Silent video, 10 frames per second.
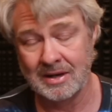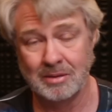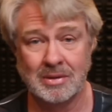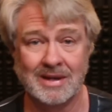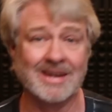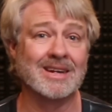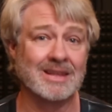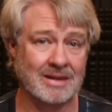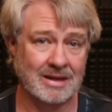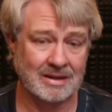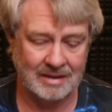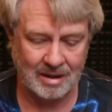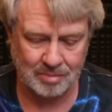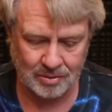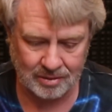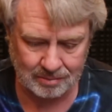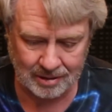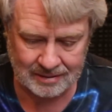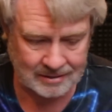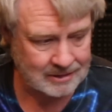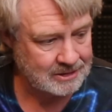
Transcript: It could be anything at that point, but